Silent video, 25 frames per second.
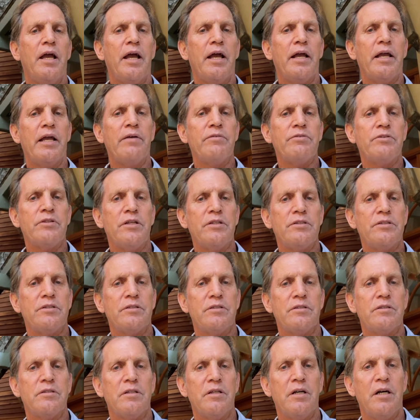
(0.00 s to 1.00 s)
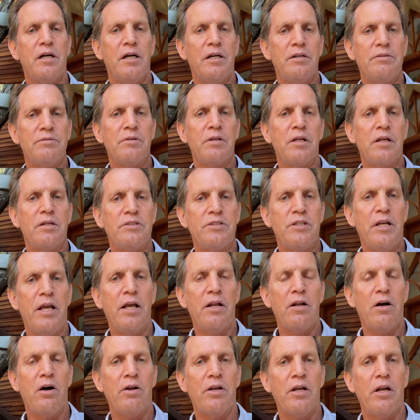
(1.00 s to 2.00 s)
gives us shade
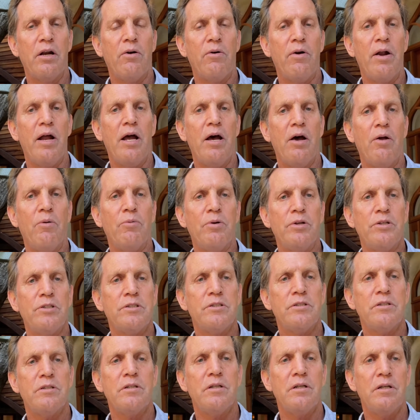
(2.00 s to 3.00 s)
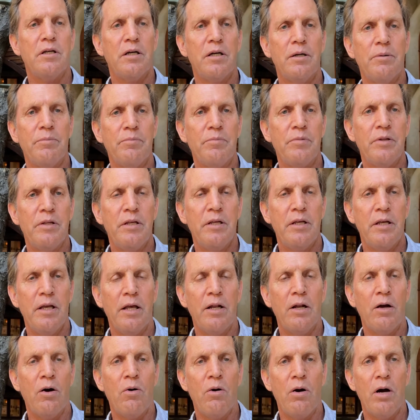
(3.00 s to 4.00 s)
all year round, which in
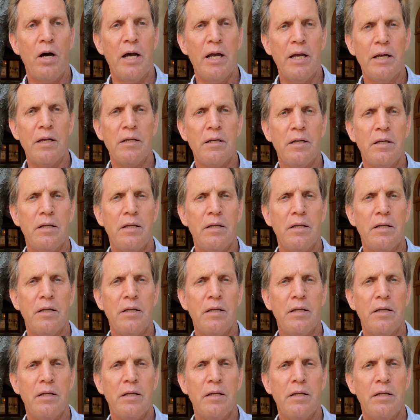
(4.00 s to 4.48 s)
Ojai,